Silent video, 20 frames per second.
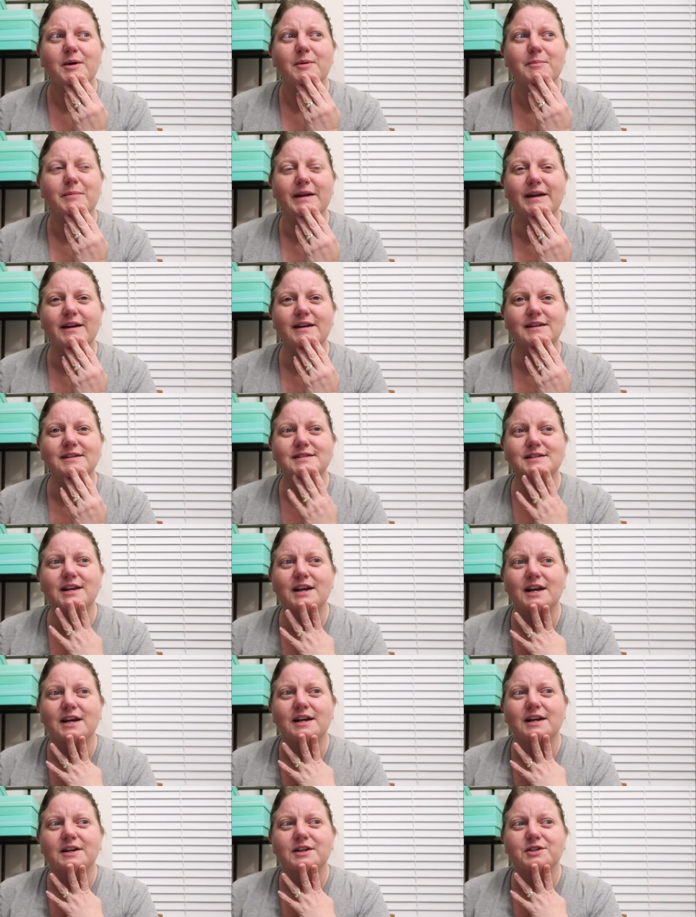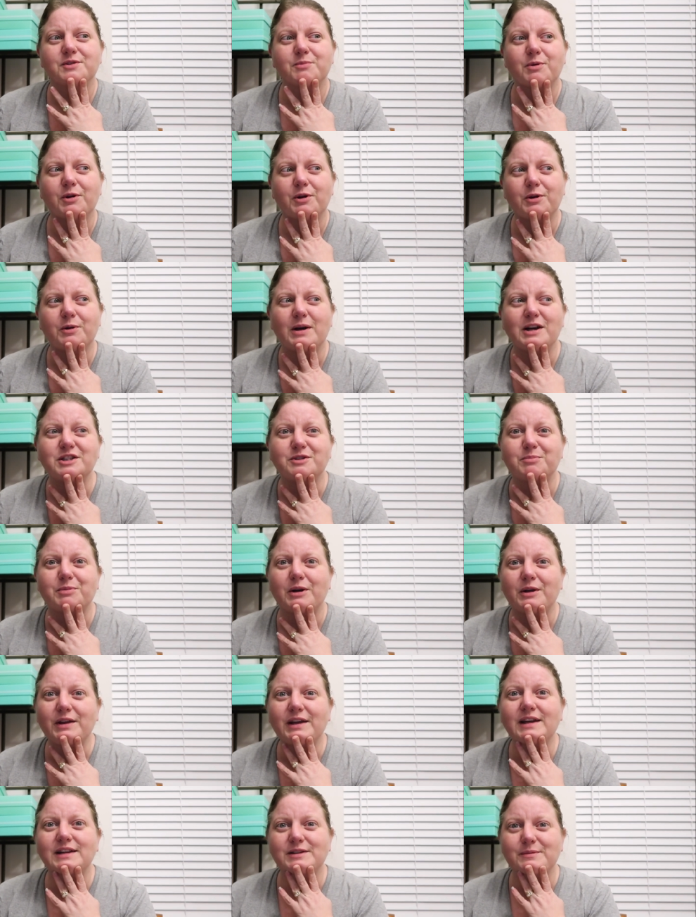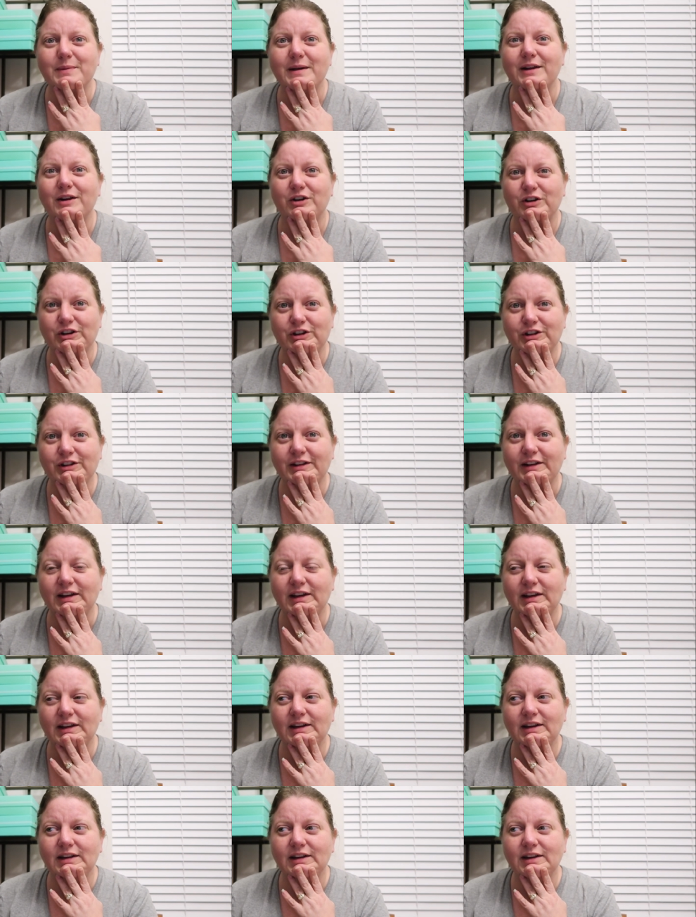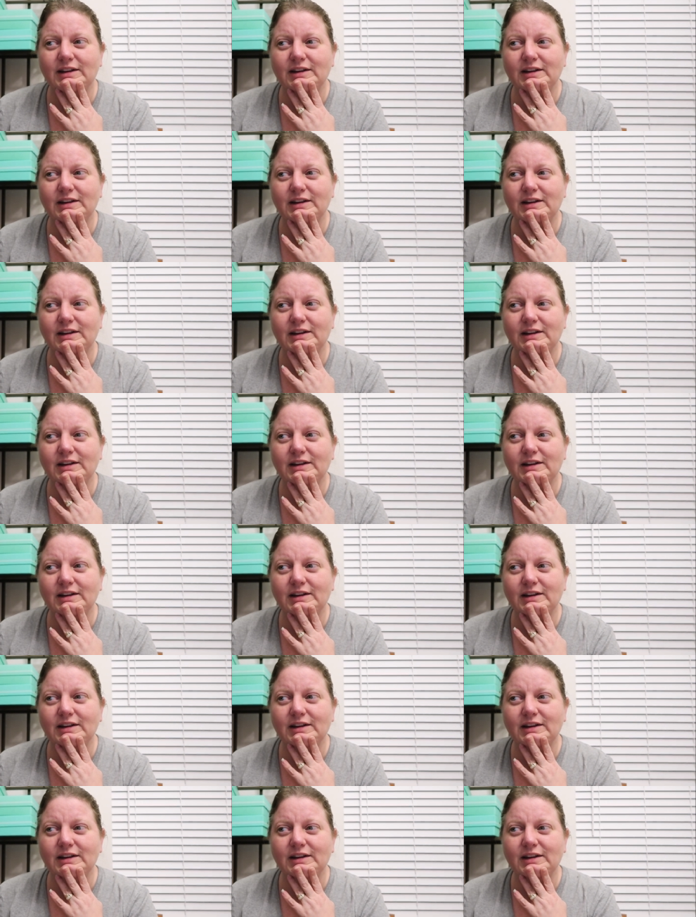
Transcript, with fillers: Because tomorrow I should probably get to bed early